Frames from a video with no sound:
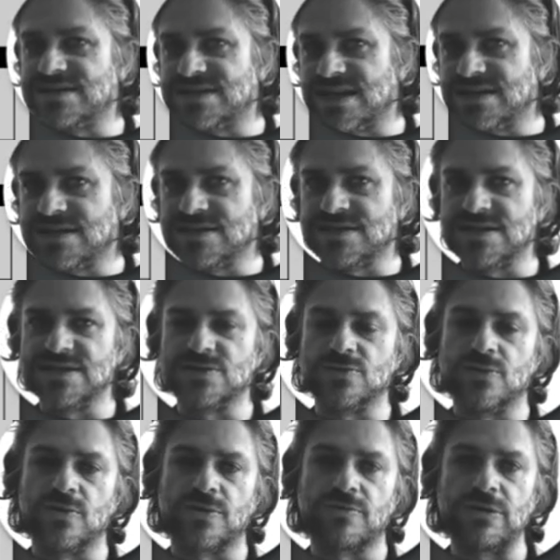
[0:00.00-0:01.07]
sentences
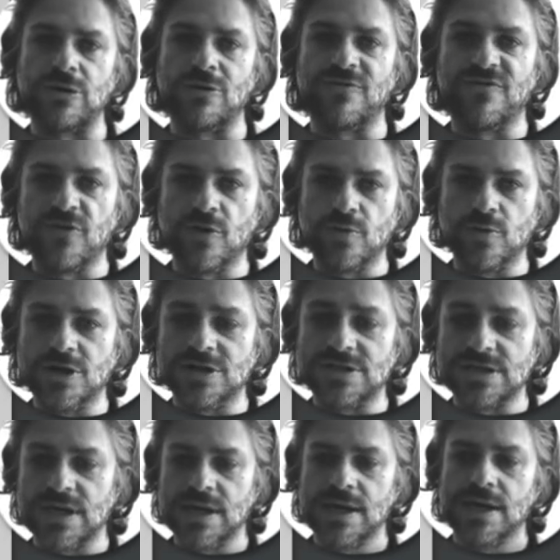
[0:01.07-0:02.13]
or 3 or 4 words,